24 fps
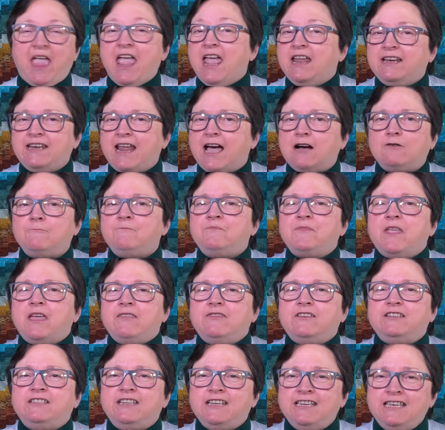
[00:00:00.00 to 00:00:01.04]
Now,
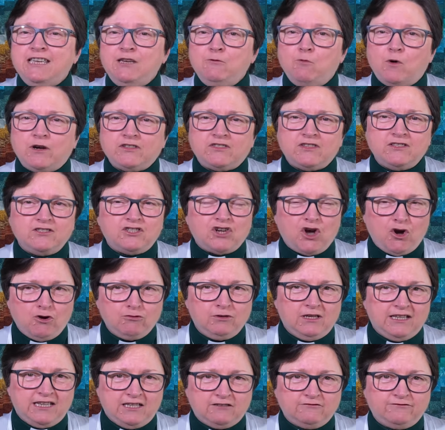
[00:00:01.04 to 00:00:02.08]
the dinghy wasn't
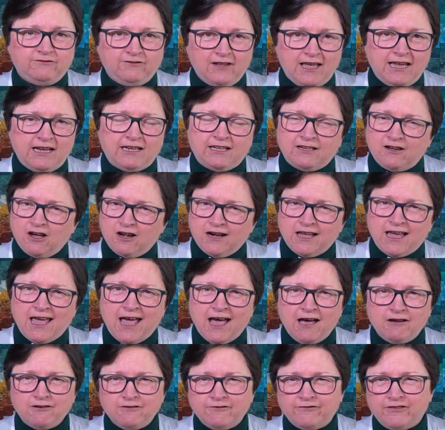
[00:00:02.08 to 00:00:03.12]
totally inflated on
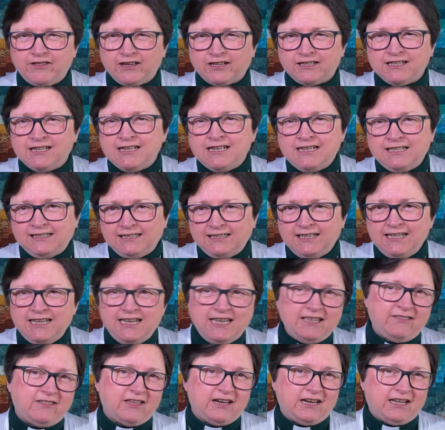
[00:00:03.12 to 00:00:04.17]
account of the
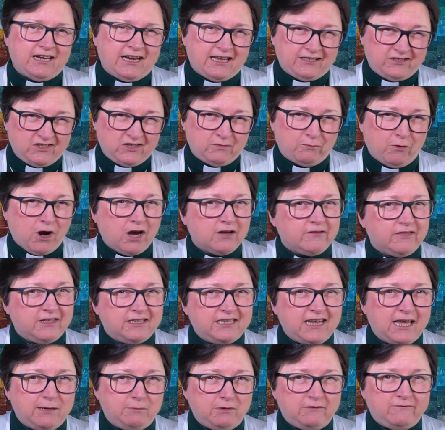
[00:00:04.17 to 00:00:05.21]
leak that it had sprung the
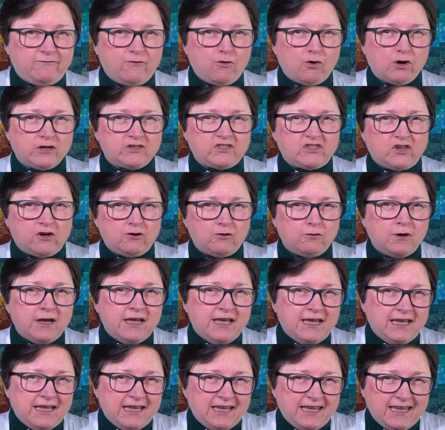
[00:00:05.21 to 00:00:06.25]
day before, so
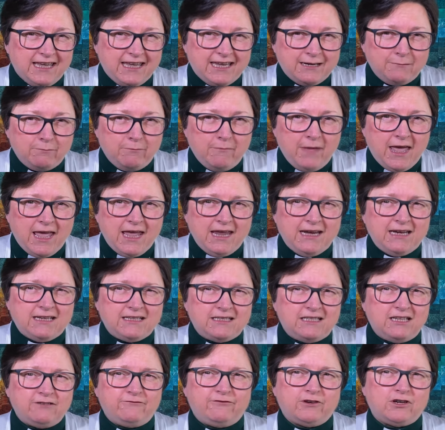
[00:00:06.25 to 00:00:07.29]
it made it
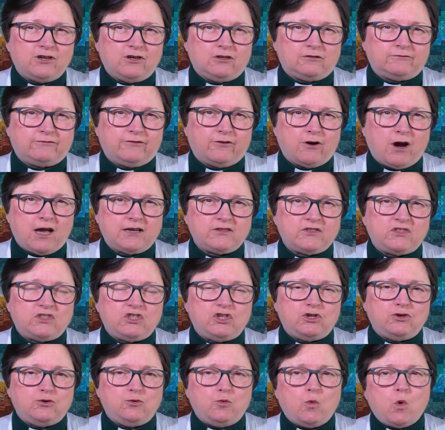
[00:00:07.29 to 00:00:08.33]
difficult for us
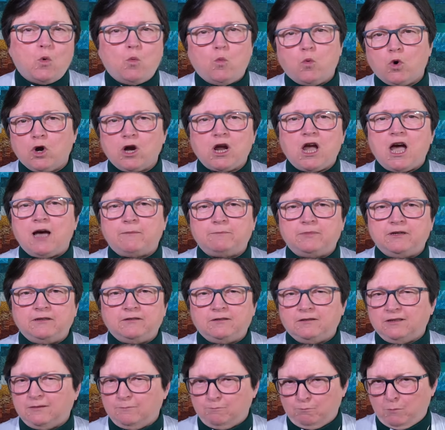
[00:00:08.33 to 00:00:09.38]
to work up
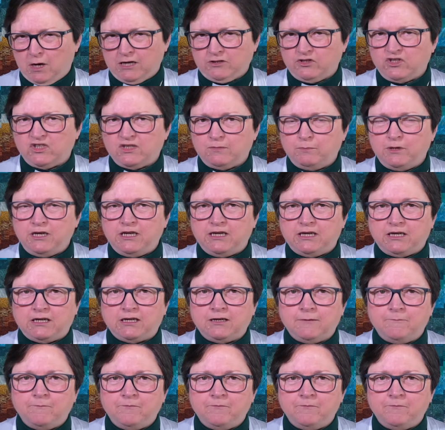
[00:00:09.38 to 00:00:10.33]
much speed.